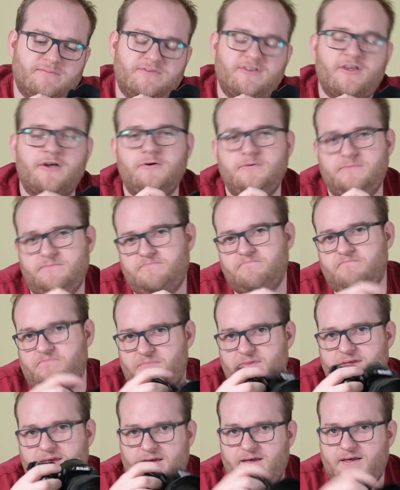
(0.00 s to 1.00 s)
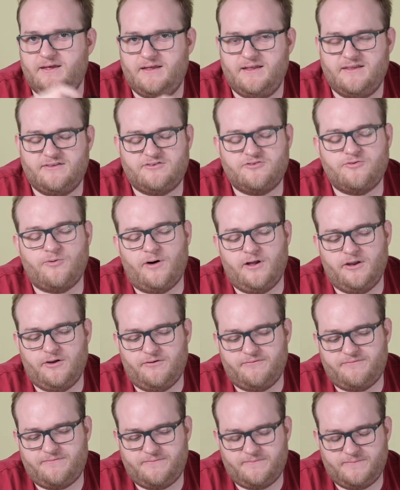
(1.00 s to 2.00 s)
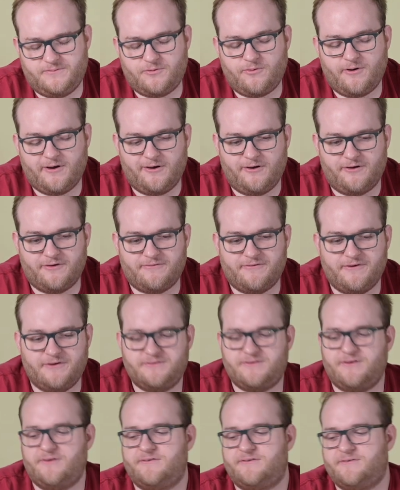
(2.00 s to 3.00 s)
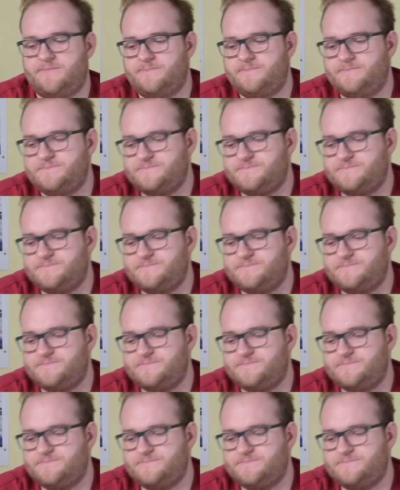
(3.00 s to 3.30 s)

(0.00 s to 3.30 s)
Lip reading: So it's quite a lot for quite a lot of photos.